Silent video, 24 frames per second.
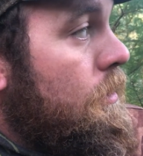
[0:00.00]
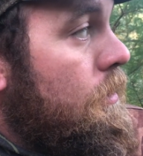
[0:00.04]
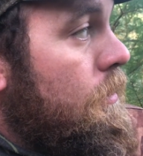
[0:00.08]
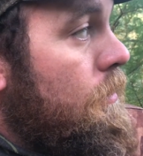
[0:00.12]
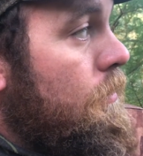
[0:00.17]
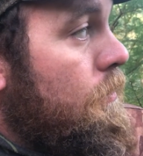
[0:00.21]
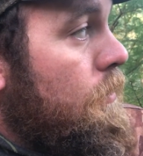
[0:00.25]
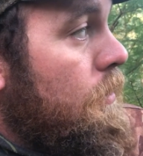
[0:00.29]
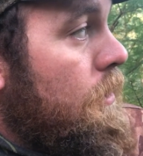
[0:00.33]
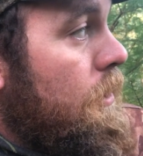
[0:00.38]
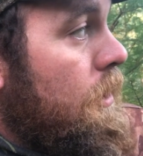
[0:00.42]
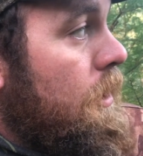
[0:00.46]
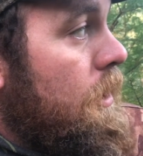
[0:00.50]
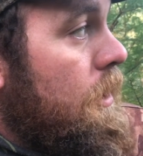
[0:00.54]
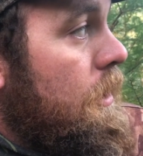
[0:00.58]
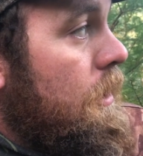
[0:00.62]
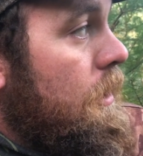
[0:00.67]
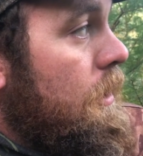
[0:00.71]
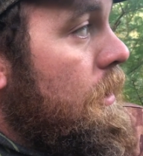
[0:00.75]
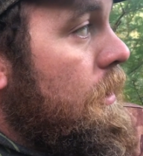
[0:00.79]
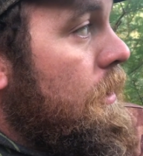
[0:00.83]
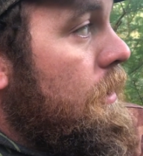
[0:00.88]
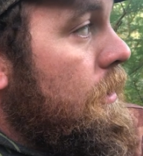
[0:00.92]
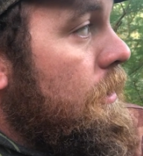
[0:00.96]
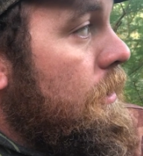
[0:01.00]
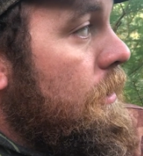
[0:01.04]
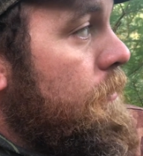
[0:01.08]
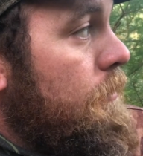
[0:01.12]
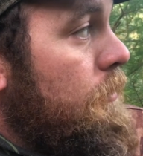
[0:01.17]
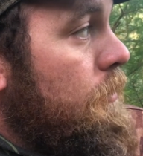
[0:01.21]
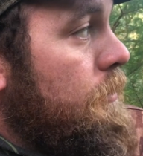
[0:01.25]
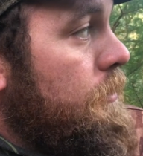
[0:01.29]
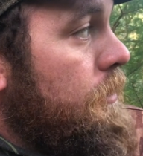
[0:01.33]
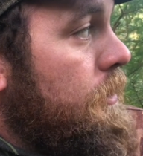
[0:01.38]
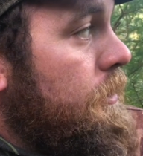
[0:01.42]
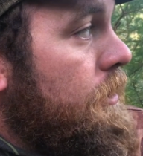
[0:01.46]
we'll
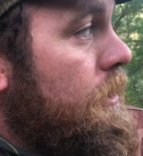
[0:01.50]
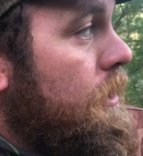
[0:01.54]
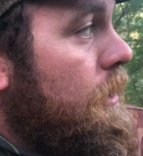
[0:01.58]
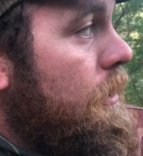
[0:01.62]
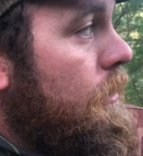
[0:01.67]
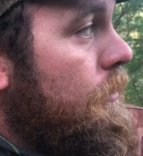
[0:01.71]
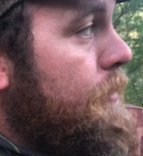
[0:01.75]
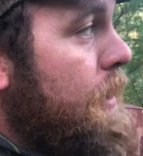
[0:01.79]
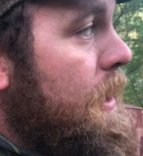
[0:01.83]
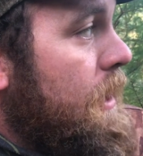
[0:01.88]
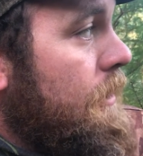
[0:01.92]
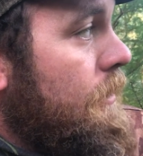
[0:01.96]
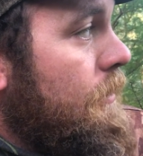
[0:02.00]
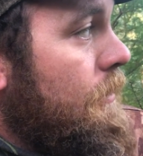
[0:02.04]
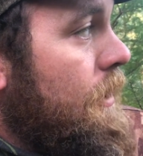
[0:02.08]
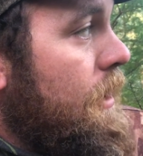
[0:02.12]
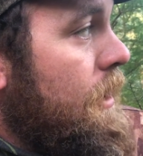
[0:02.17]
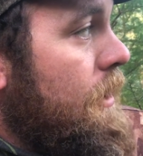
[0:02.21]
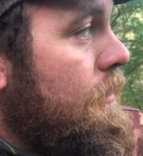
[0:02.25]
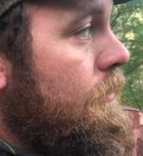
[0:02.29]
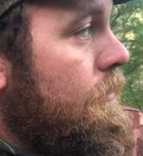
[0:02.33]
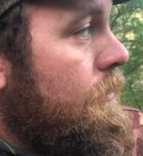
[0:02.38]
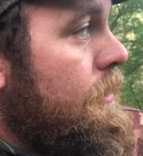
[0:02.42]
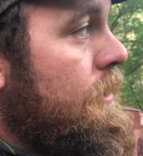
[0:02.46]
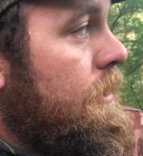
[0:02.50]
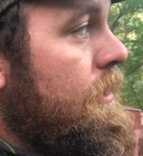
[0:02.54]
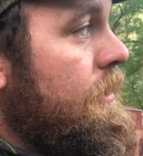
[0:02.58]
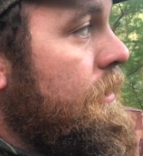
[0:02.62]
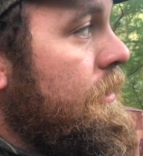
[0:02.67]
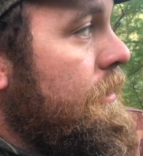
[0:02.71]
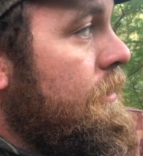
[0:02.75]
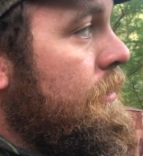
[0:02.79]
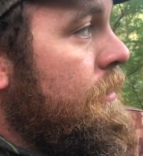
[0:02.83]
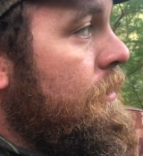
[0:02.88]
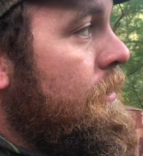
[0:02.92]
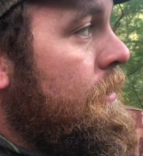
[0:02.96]
turn y'all back around.
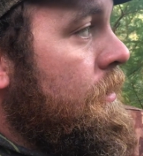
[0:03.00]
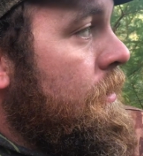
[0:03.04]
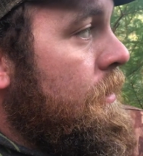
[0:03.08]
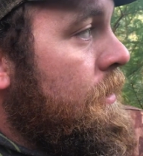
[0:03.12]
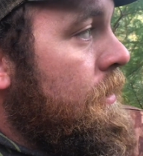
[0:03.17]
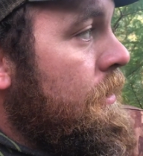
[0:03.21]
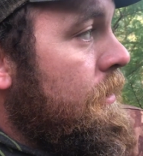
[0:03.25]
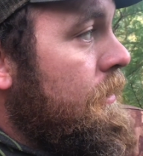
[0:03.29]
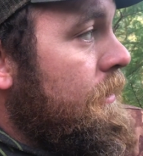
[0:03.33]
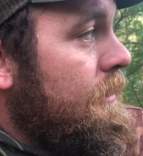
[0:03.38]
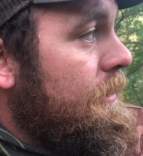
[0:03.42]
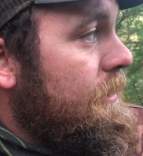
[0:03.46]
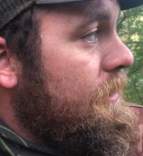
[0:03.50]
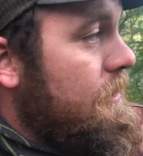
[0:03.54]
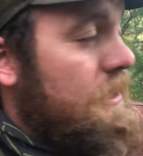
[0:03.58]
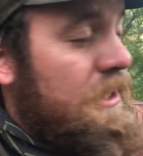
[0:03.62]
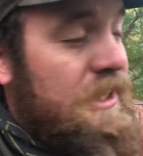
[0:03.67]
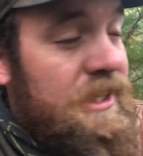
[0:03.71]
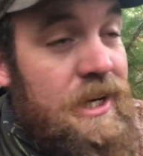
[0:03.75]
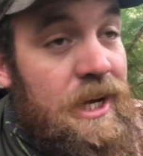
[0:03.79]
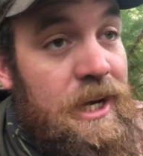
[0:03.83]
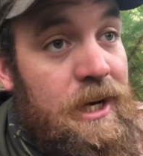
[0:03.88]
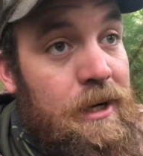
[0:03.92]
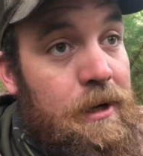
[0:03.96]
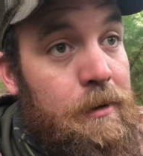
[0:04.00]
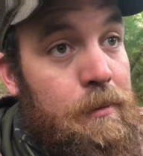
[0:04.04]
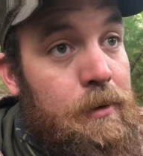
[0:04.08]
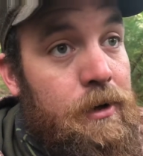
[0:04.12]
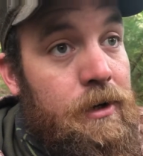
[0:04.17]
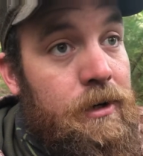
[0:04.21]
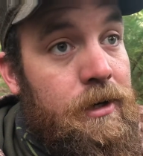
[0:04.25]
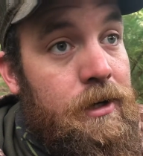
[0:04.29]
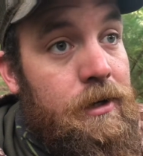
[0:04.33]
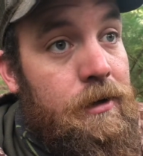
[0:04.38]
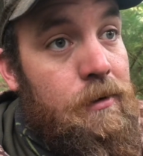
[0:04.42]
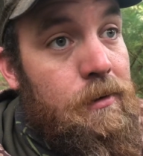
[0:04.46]
This is day number
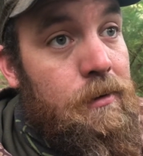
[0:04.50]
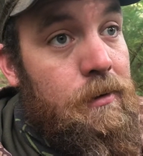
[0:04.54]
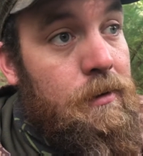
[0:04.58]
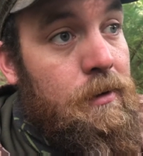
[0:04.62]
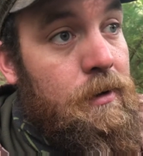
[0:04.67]
2.